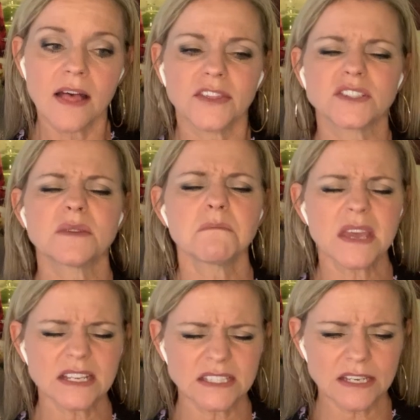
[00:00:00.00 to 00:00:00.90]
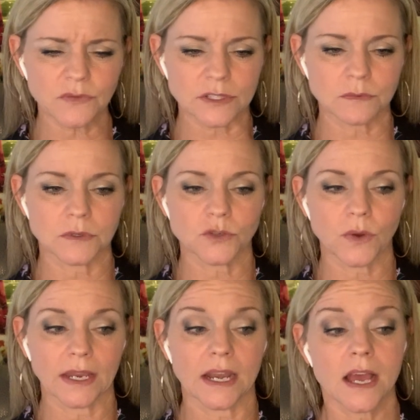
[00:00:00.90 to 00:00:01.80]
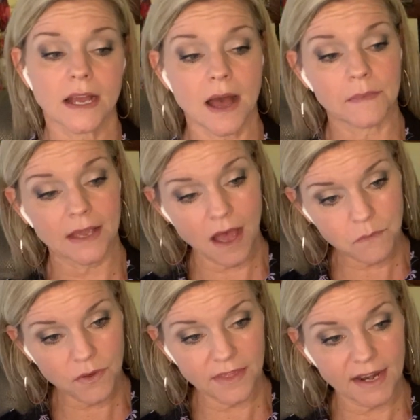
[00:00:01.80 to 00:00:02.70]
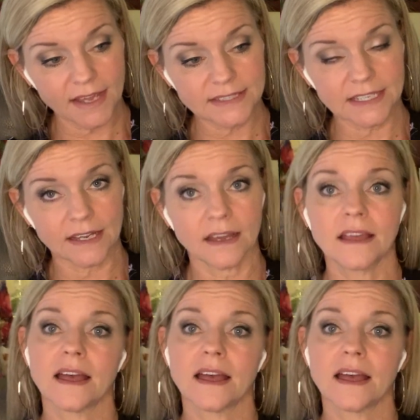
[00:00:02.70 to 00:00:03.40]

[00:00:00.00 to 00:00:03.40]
There's a big difference between coming up with an idea